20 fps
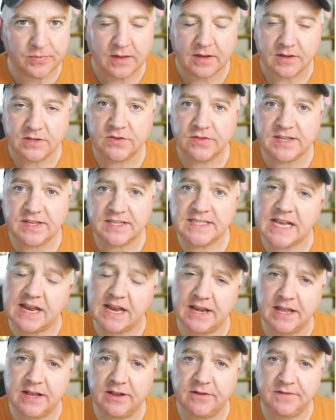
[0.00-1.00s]
So this
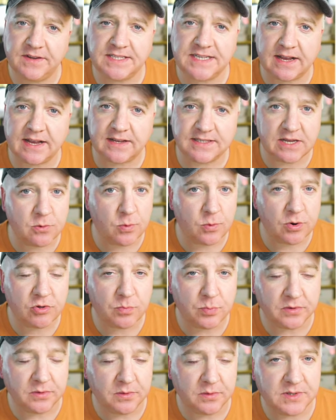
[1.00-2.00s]
technique of detecting
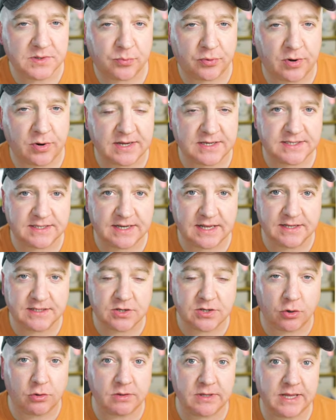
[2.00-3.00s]
which button's pressed
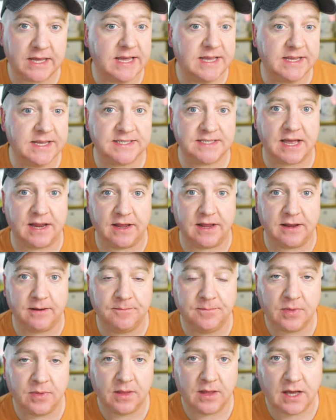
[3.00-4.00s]
is called key scanning,
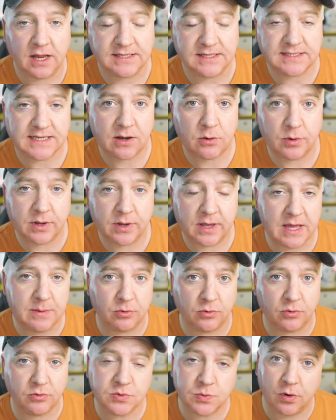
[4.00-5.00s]
and it's how
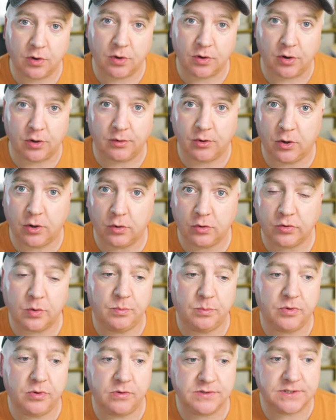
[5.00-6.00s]
keyboards work on all
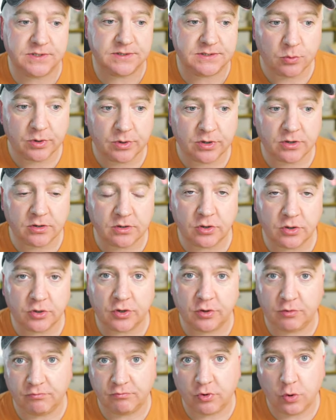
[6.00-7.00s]
computers. We're going to look
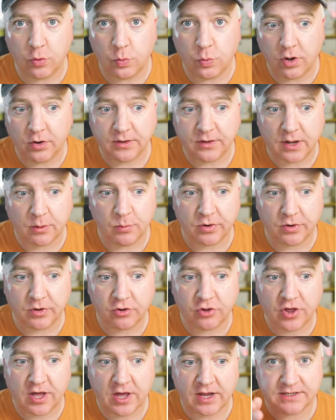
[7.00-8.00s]
at row 1 and we're going
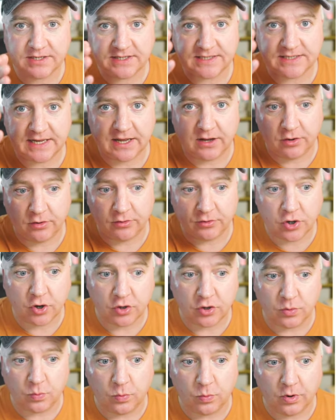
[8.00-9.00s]
to check to see on
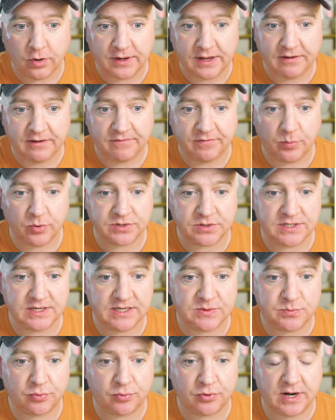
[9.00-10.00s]
column 1 if the button
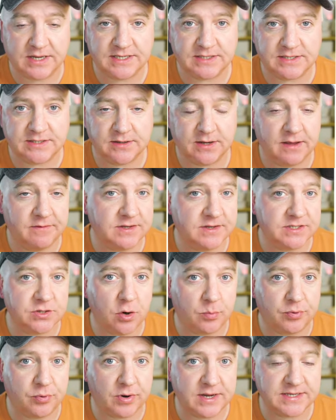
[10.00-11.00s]
is pressed. If it's
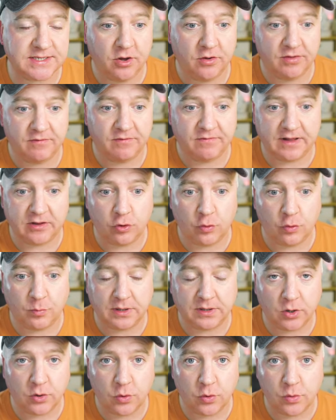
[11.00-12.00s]
not pressed, the value will
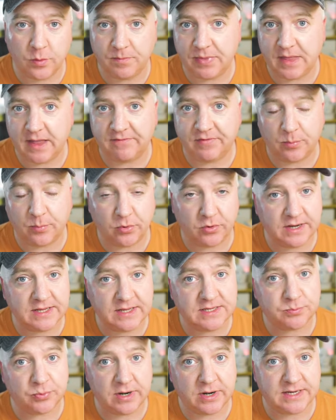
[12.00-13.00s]
be low. If the button
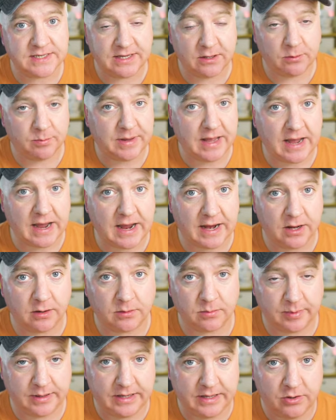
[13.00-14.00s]
is pressed, it'll be high.
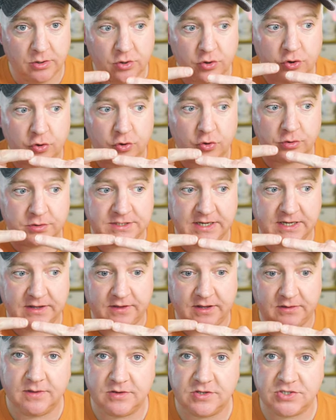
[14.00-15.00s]
It'll be shorting
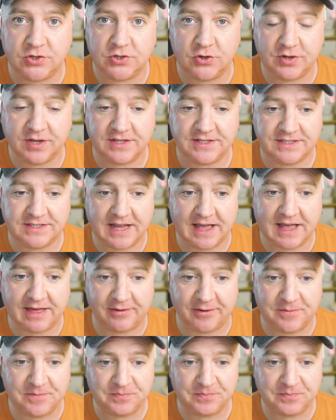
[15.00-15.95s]
the circuit together.